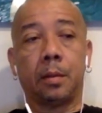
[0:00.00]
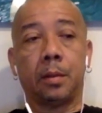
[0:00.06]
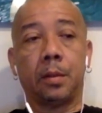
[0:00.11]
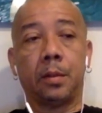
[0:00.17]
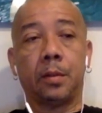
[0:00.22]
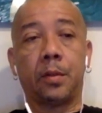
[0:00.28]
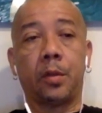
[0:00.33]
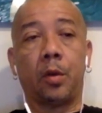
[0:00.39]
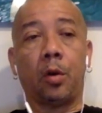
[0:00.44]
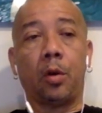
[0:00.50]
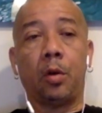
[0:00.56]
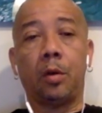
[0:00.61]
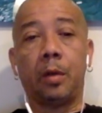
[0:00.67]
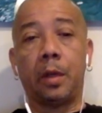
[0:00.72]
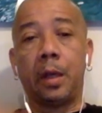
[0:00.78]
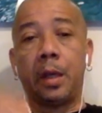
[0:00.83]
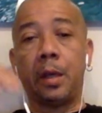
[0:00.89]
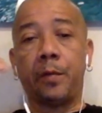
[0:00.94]
So
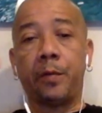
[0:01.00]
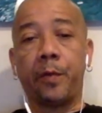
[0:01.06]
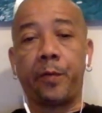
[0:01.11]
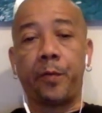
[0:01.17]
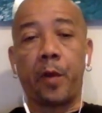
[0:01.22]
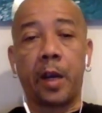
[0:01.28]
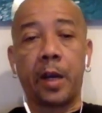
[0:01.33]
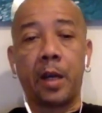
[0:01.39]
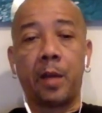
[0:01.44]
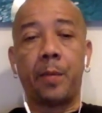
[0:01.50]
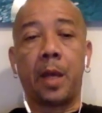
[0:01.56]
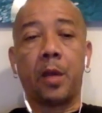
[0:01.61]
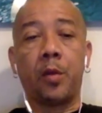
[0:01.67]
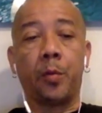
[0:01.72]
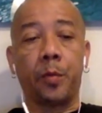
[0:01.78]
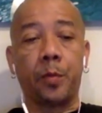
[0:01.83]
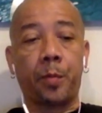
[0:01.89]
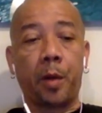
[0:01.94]
every Friday, me and
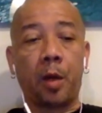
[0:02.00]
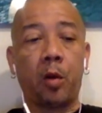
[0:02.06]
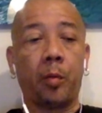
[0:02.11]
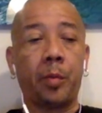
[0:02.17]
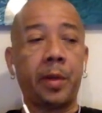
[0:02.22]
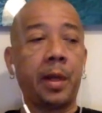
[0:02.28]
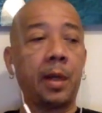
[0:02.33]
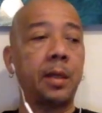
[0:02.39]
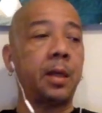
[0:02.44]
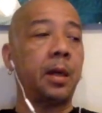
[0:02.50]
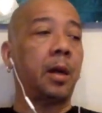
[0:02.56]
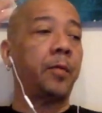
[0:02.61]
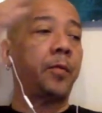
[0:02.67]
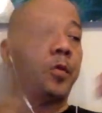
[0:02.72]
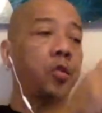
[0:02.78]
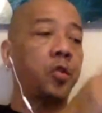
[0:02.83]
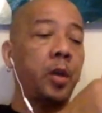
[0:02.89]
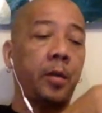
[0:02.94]
Dups pack up in a car
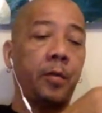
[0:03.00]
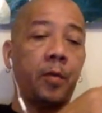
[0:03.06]
for drive,